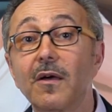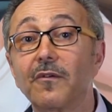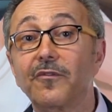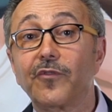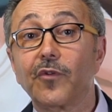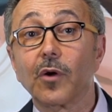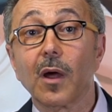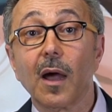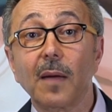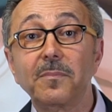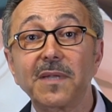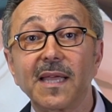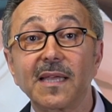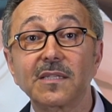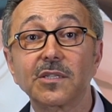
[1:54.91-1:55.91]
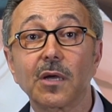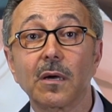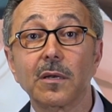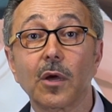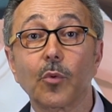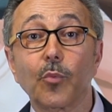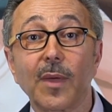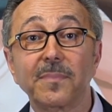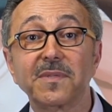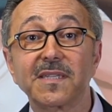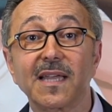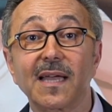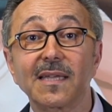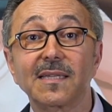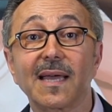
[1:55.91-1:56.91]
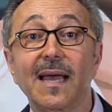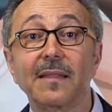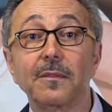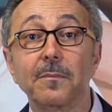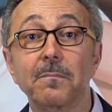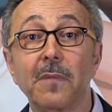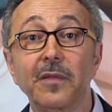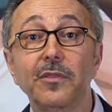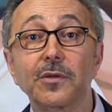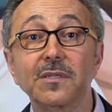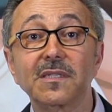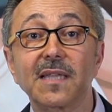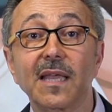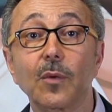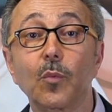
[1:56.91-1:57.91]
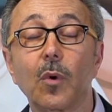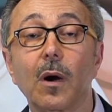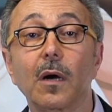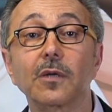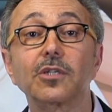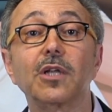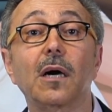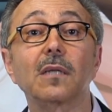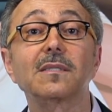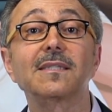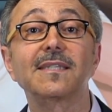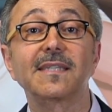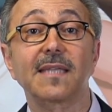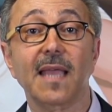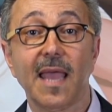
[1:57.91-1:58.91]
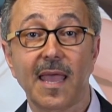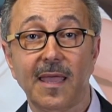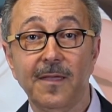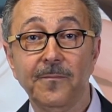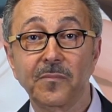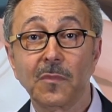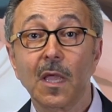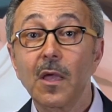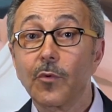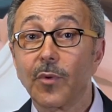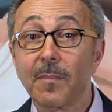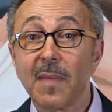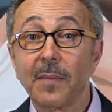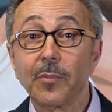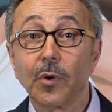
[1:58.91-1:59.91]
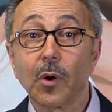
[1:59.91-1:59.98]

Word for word: for updates on our website at mothersdaywalk.ca. Remember